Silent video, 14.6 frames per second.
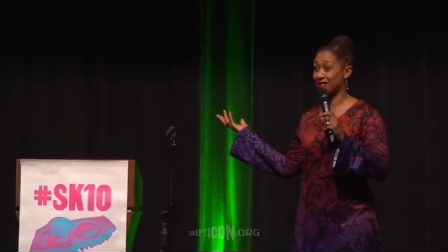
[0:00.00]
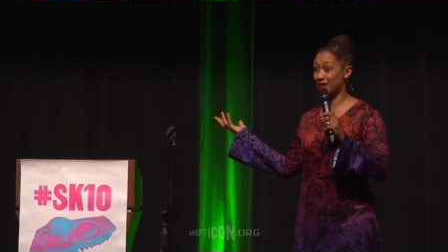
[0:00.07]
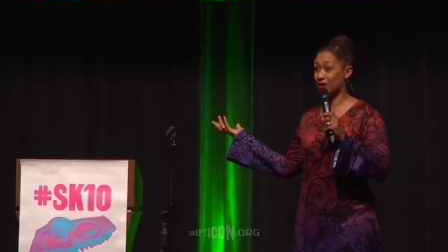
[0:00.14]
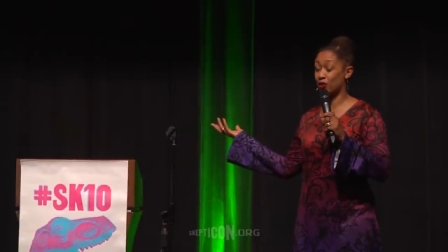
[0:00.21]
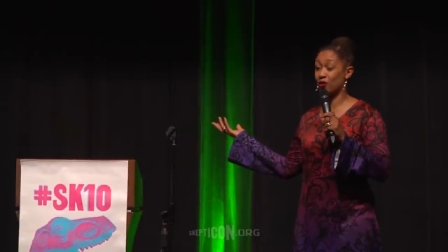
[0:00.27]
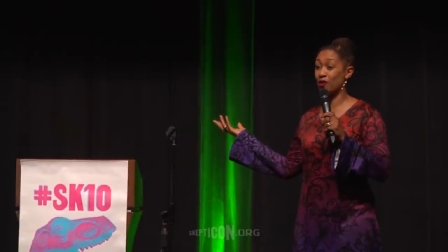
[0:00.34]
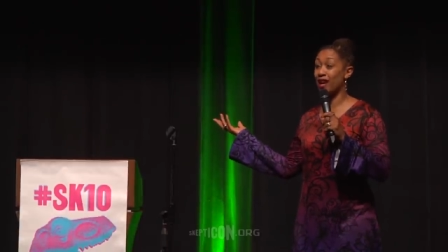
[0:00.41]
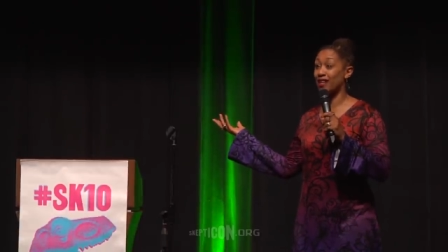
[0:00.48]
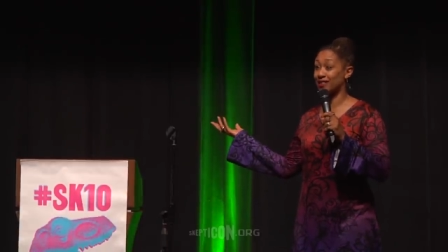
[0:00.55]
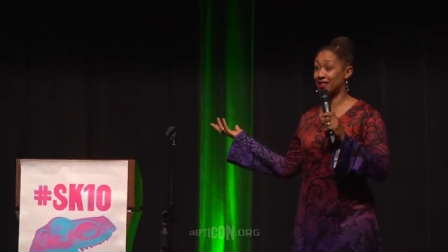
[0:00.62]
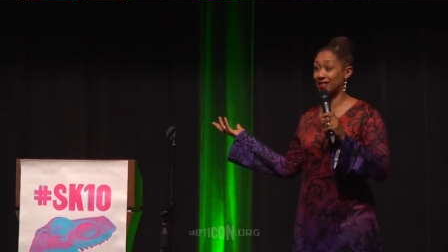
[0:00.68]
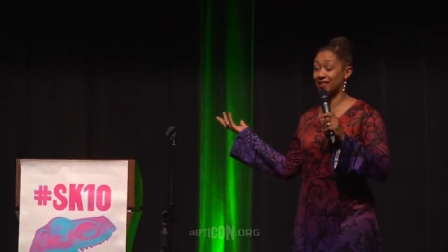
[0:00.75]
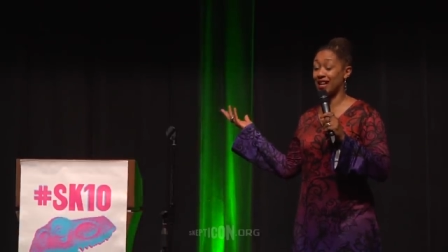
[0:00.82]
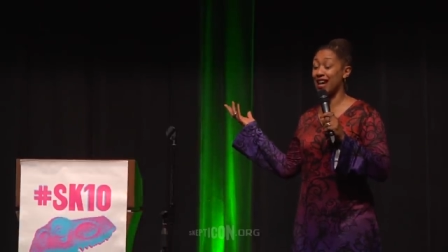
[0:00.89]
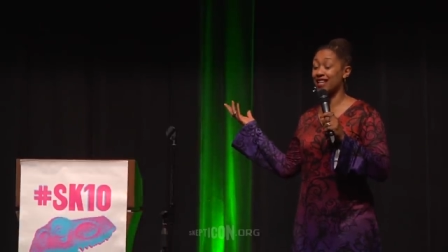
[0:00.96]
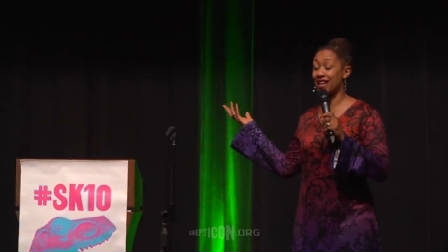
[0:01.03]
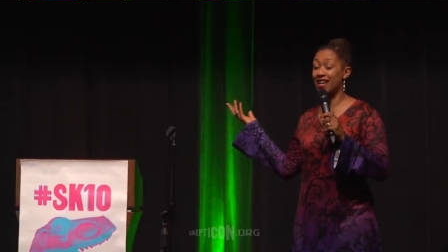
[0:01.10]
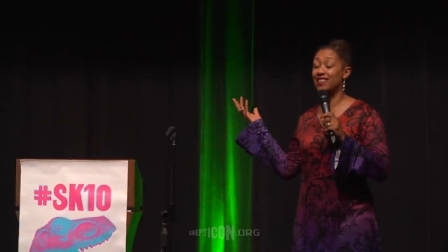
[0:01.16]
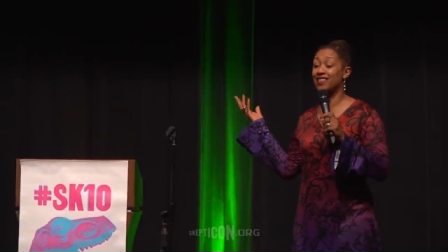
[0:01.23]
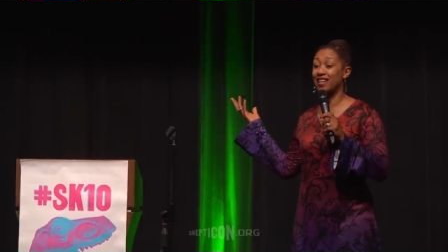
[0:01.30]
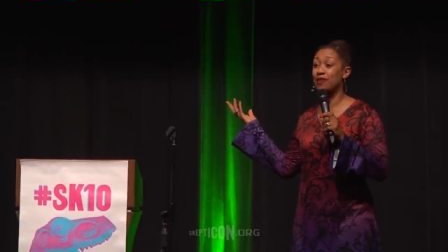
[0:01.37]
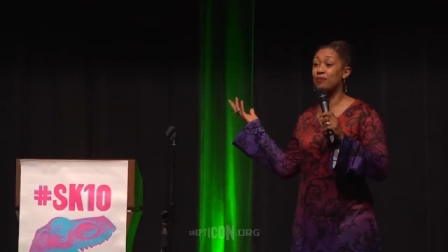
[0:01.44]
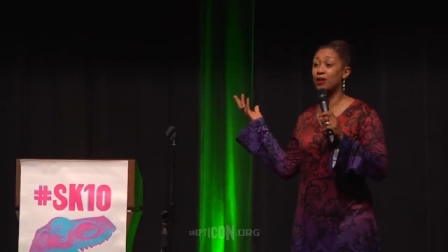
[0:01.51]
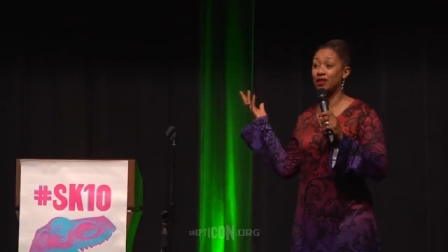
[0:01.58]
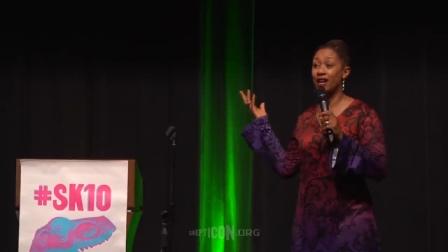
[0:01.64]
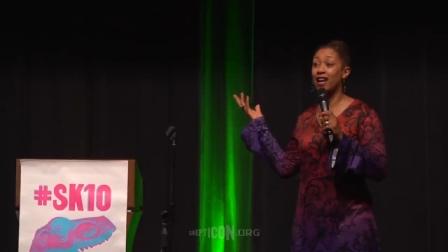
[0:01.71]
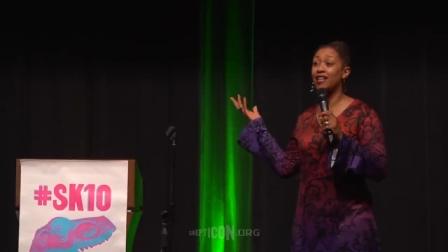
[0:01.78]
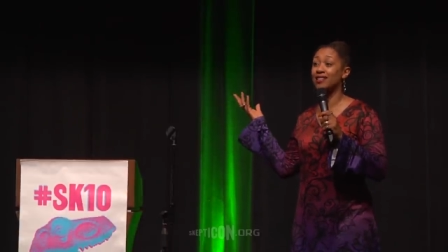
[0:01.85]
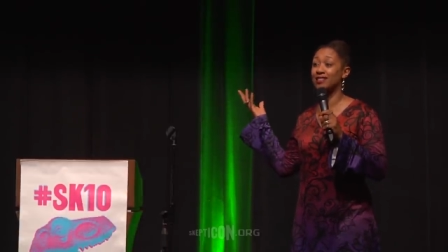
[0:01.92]
That's correct. Because I, I, think
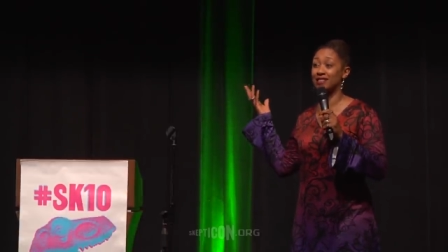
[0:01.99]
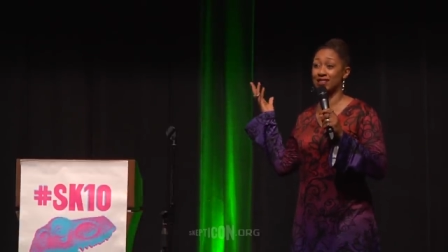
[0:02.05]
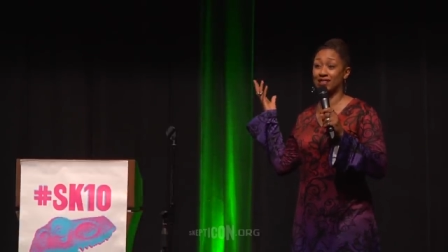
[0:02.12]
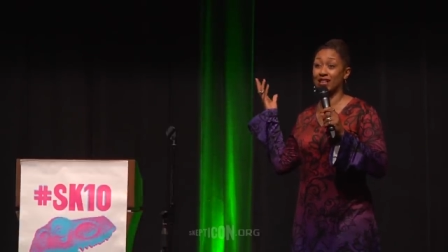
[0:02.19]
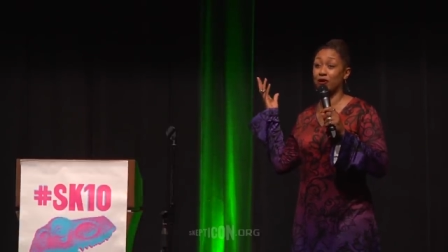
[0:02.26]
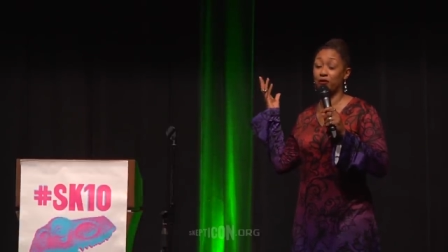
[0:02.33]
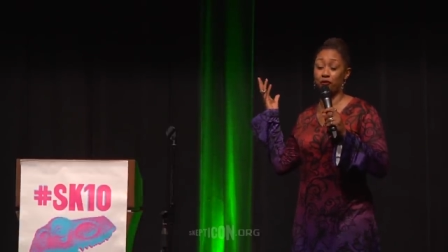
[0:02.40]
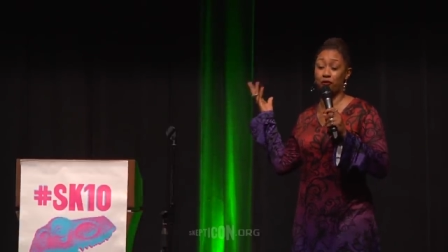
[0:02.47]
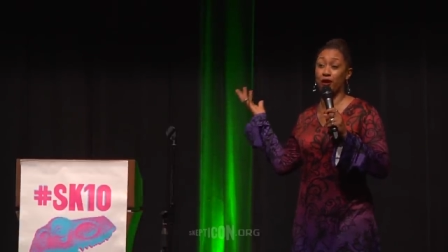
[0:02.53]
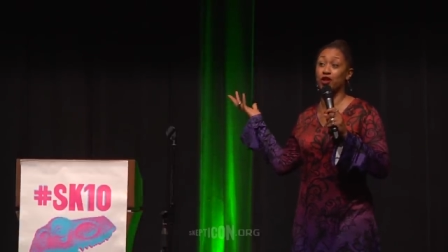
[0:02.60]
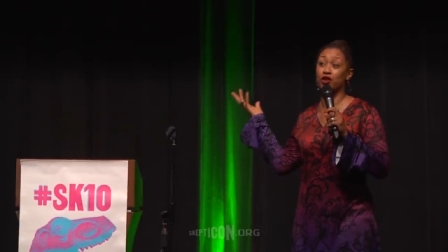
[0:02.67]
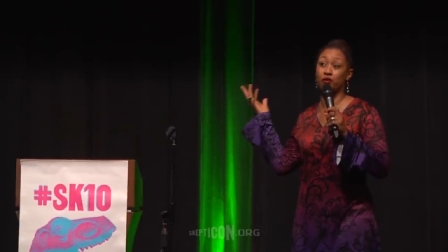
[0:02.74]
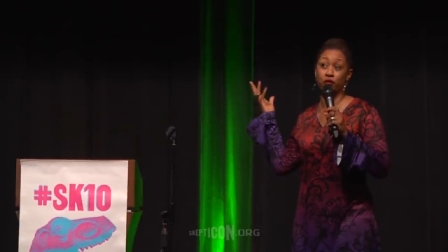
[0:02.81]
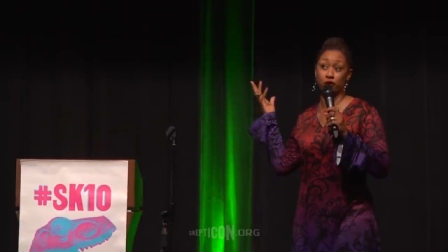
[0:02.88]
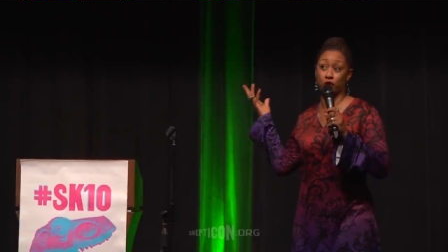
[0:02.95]
Pilates is like French for